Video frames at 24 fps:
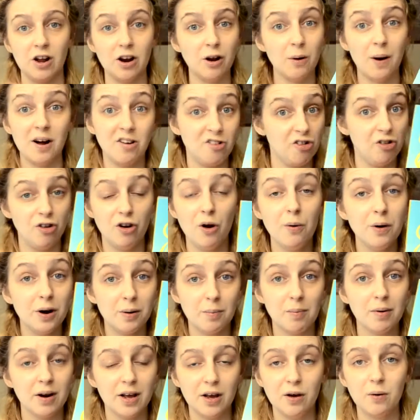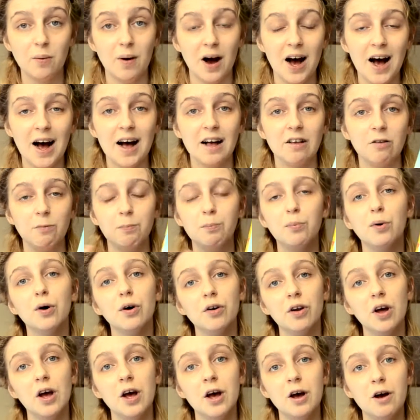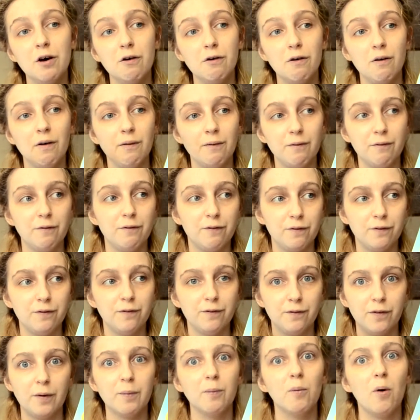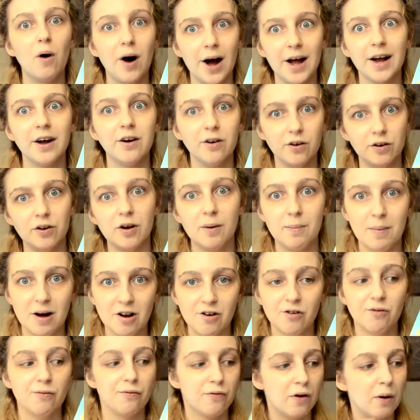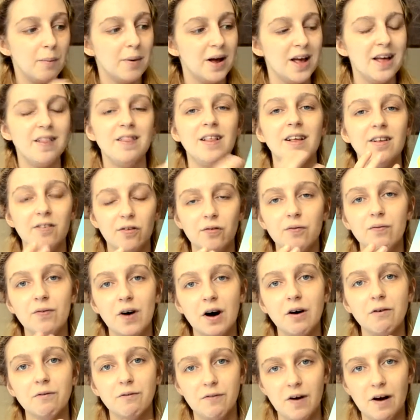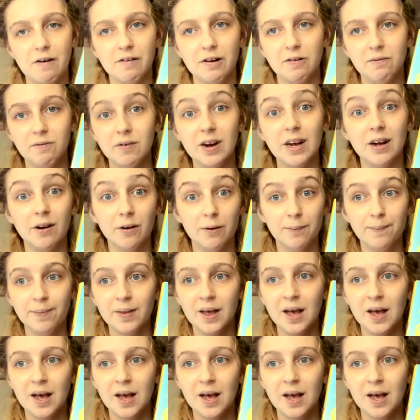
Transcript: I don't actually know anybody who has, but from what I could imagine from it, this felt very real.